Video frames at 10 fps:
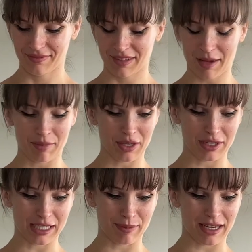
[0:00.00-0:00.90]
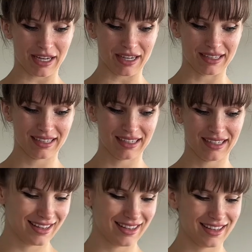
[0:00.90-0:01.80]
computer speaker.
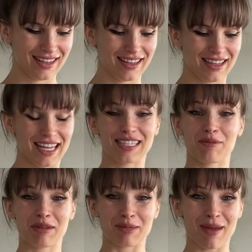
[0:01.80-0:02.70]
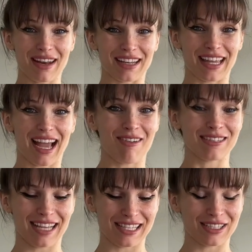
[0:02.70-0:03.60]
And it's so much better. Like
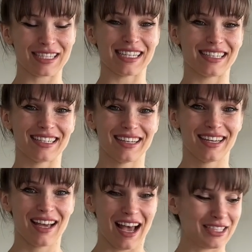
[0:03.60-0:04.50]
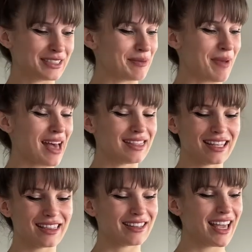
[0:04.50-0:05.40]
I took a bath the
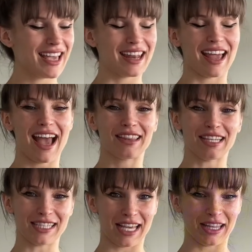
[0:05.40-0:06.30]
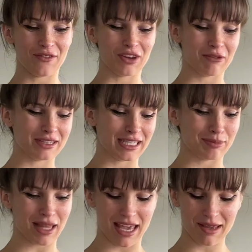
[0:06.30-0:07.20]
other day and I had these healing frequencies
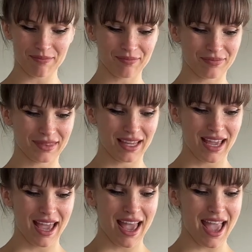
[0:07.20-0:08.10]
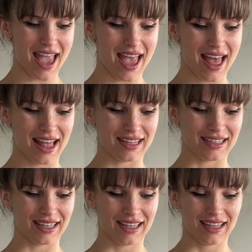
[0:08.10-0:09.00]
playing,
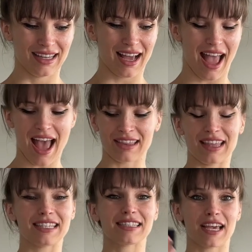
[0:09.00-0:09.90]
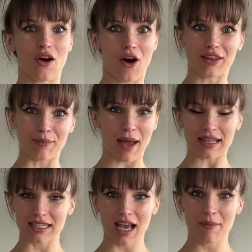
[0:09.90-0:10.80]
and I had this like on the
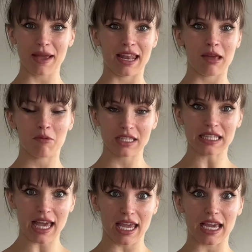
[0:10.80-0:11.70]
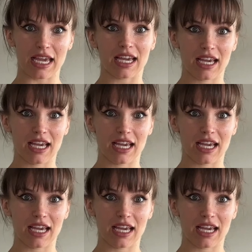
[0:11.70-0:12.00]
bathtub, and it was like